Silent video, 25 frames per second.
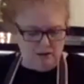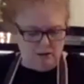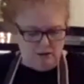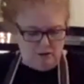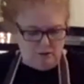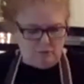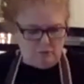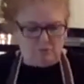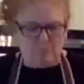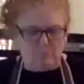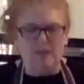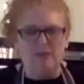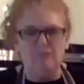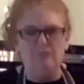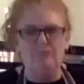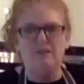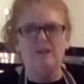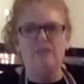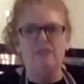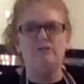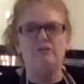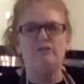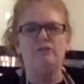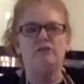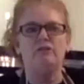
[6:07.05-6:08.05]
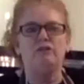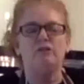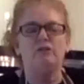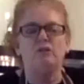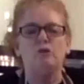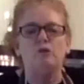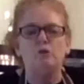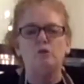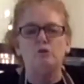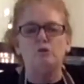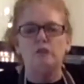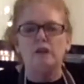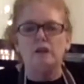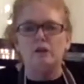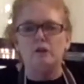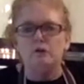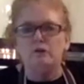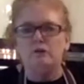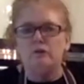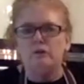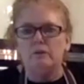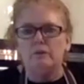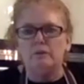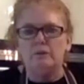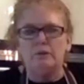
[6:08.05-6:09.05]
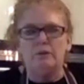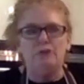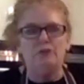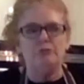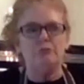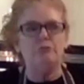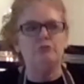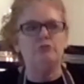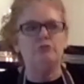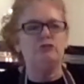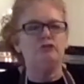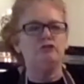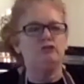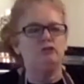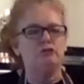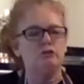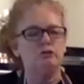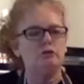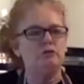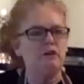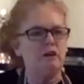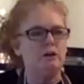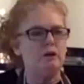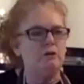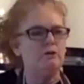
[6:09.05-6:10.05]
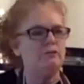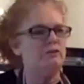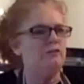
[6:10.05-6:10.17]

One of my favourites is Oreos on the bottom, crushed Oreos.